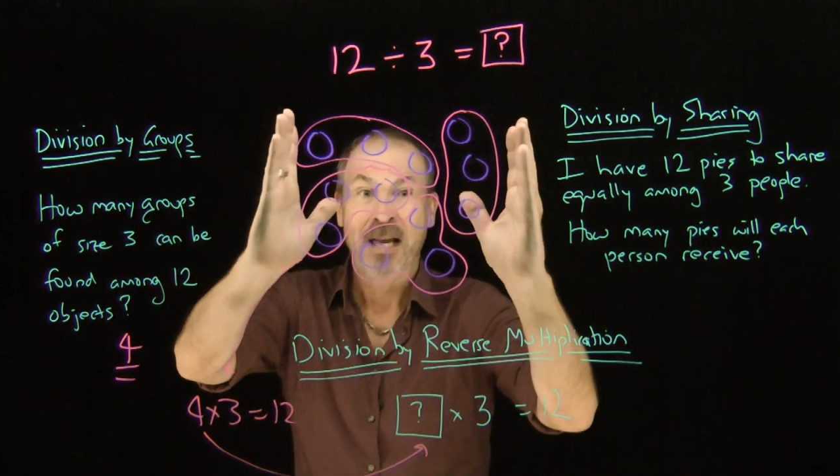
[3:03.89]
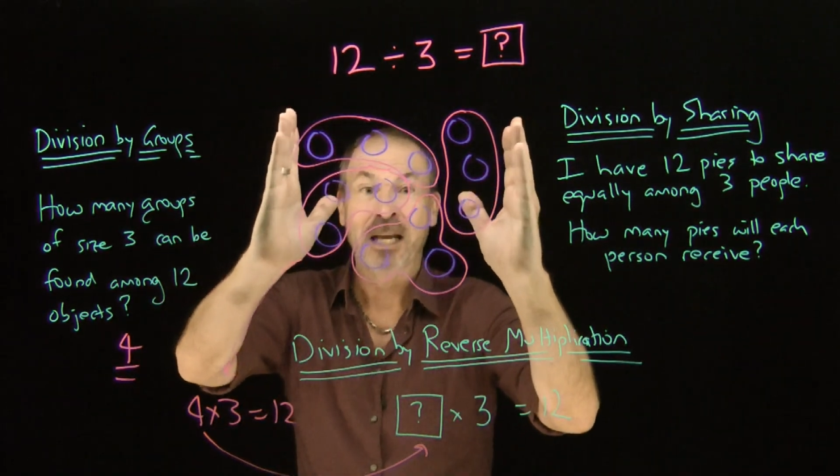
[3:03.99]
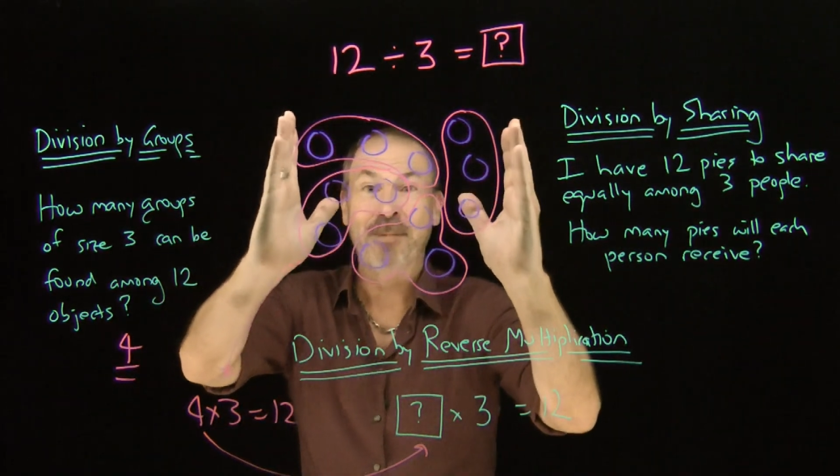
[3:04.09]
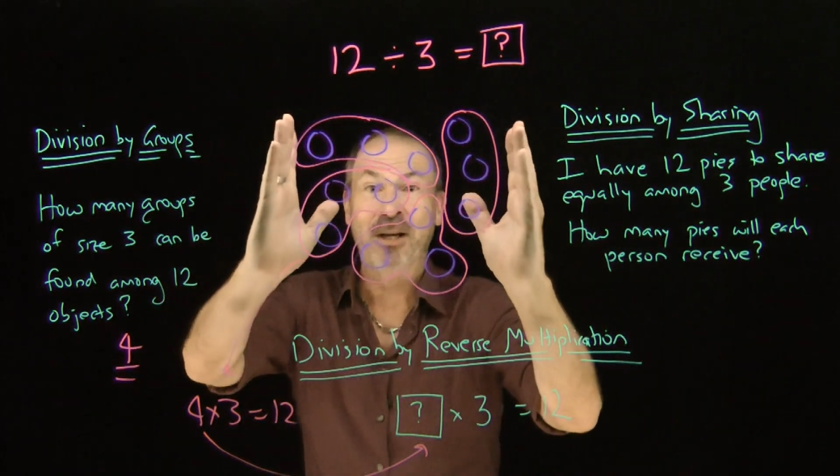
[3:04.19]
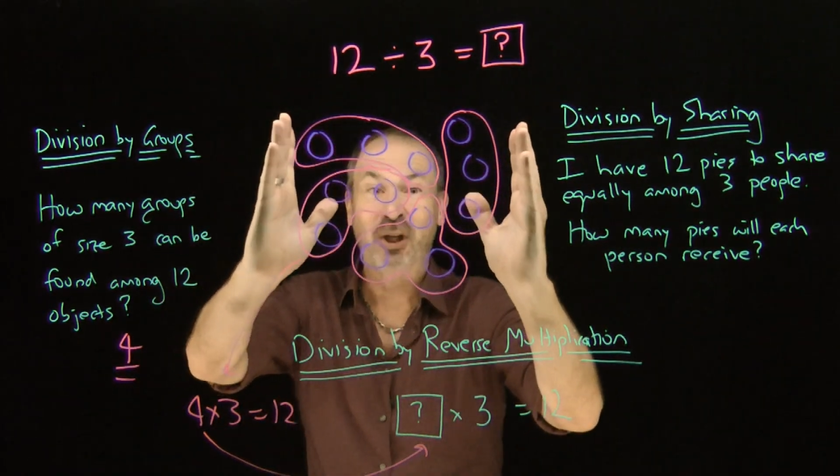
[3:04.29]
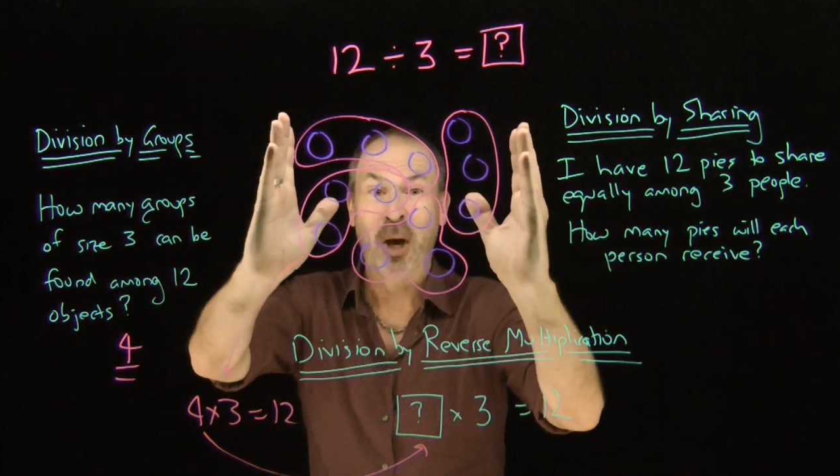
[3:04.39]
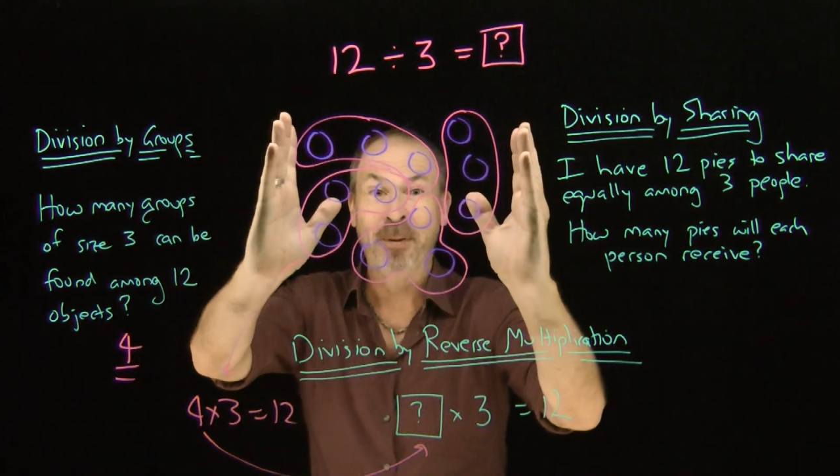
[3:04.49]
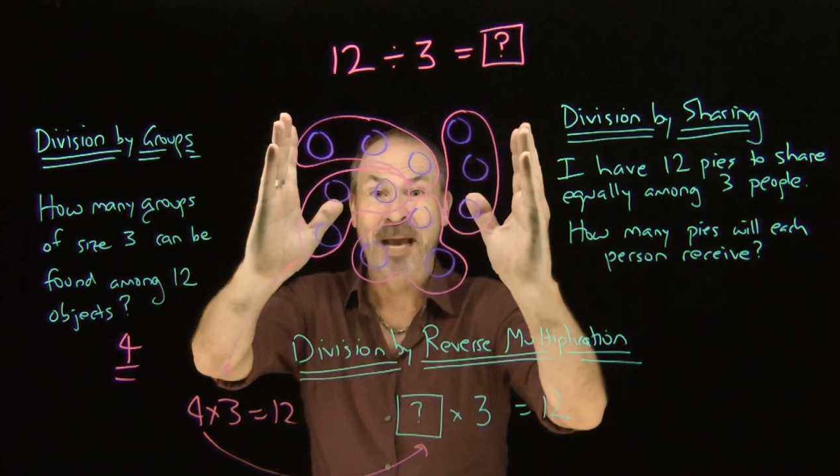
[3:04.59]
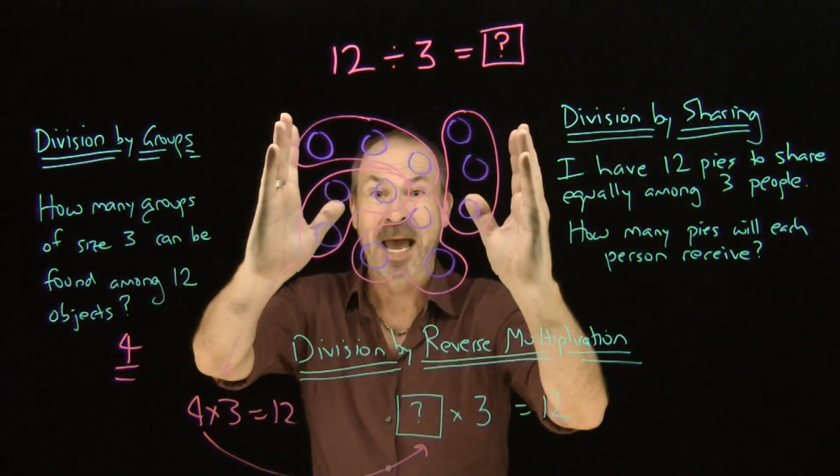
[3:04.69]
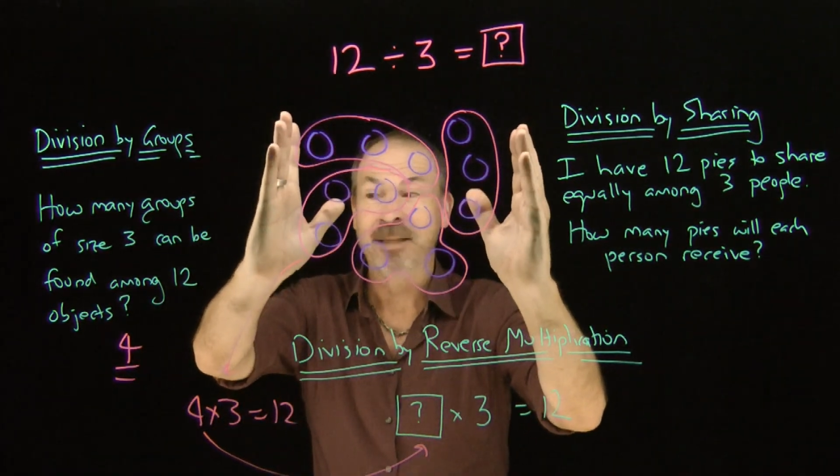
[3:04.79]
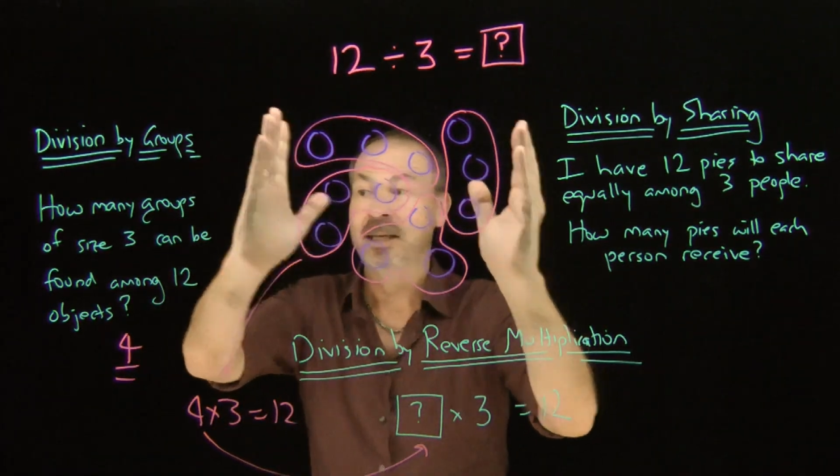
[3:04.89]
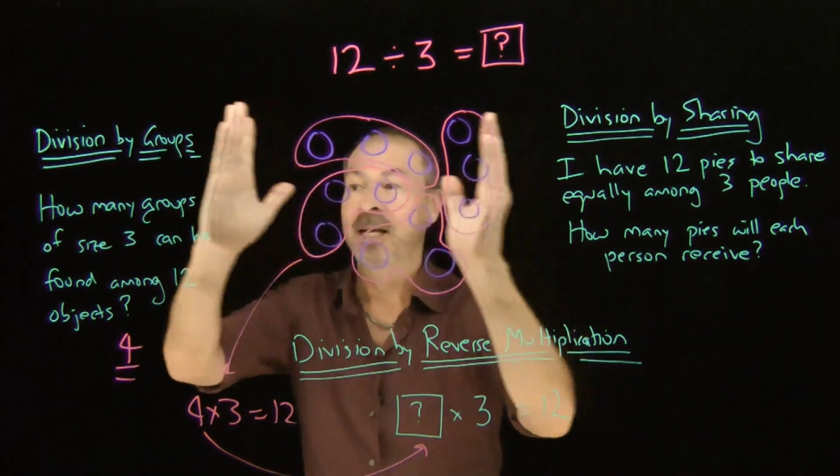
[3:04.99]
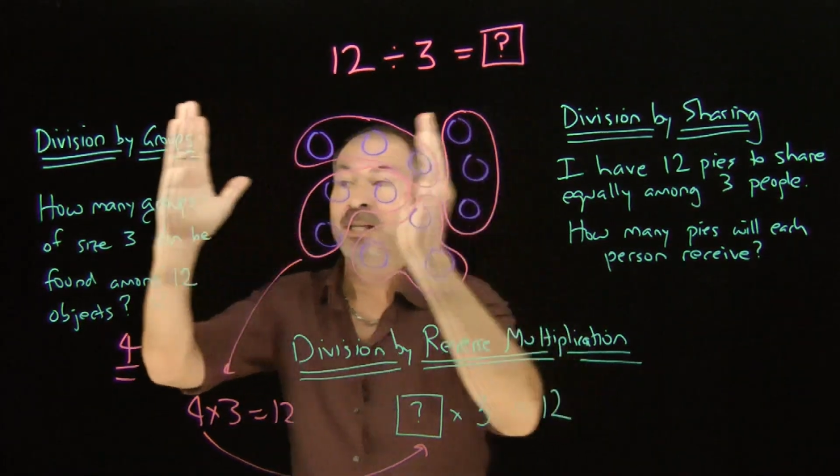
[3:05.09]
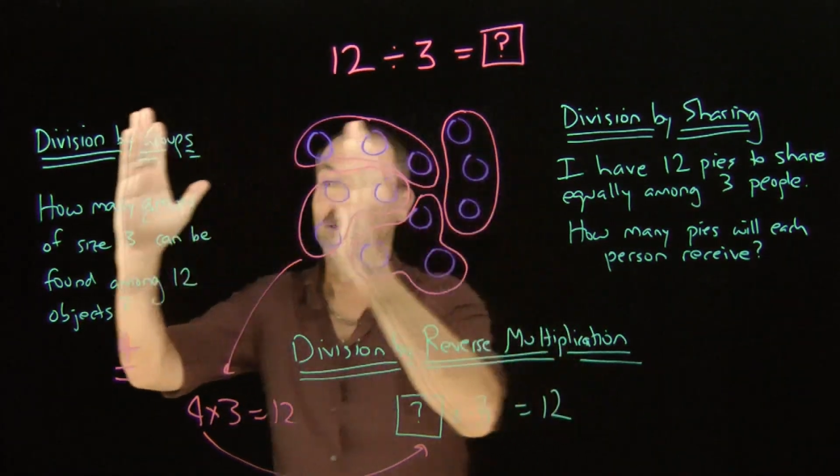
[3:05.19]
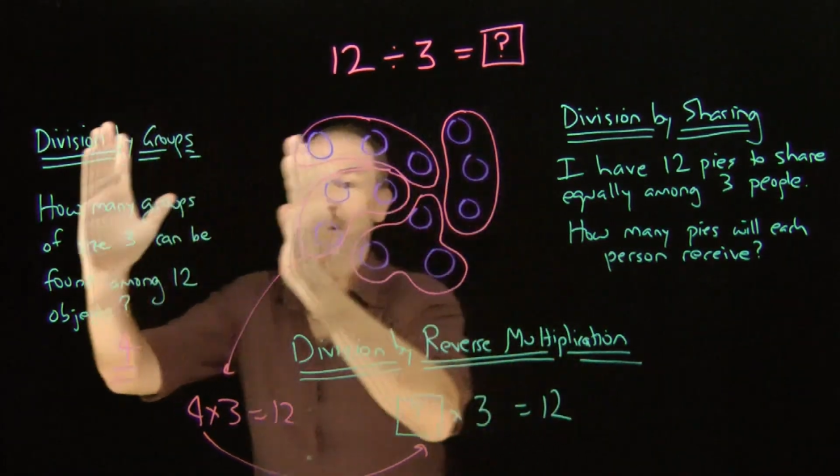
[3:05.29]
can be interpreted as
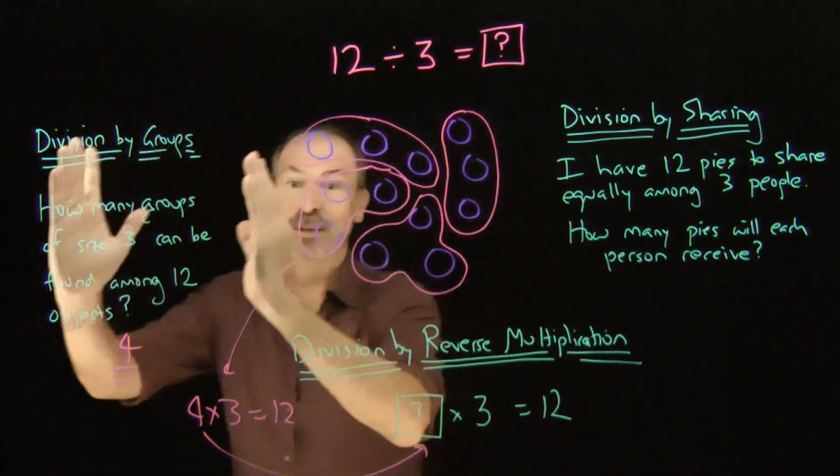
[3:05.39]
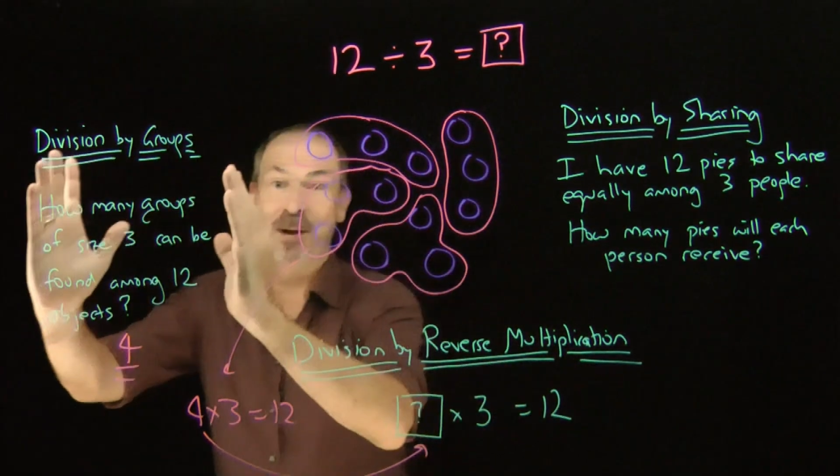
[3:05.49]
division